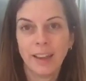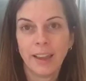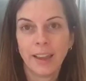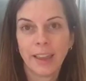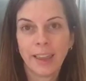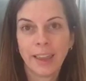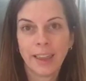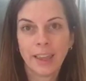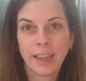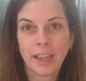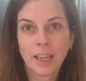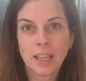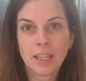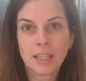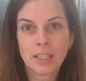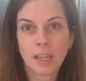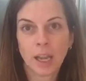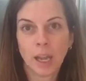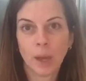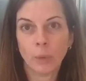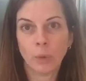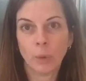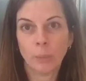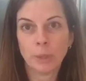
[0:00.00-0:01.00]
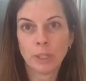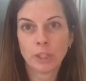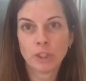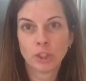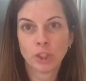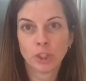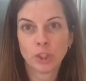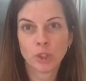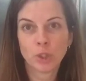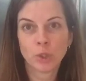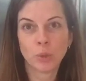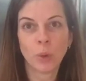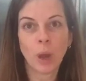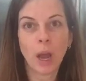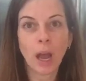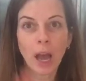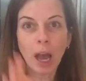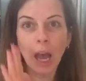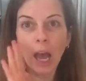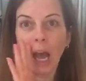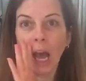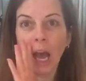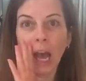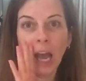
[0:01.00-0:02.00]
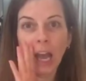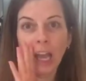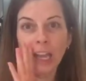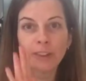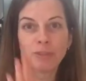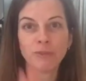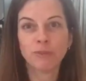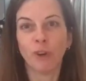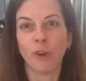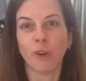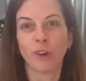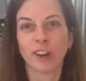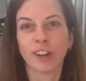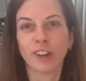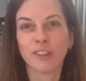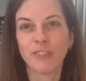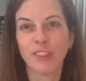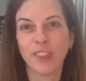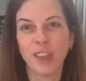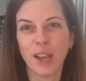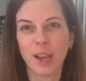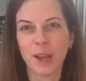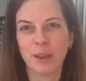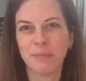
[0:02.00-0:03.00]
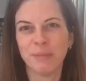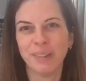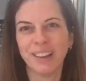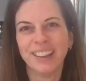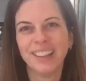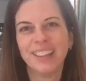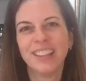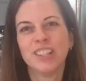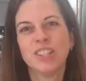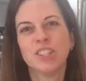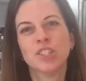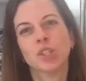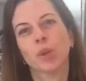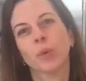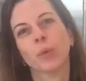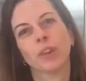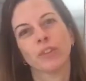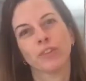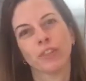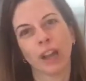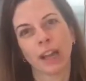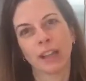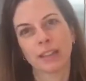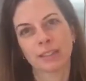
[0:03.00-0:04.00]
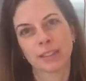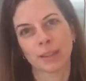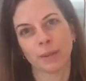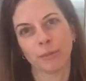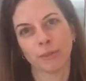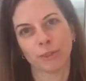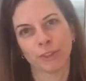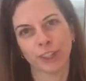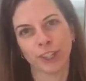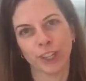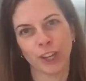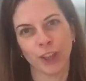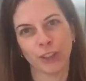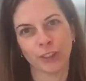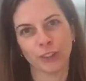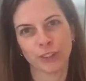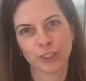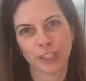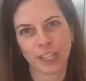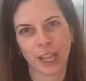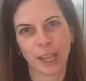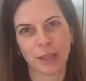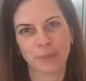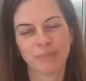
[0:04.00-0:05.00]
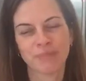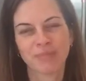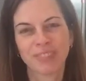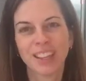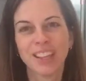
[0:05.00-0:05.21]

and I will be sure to hide 4 of them so we've got some for another day.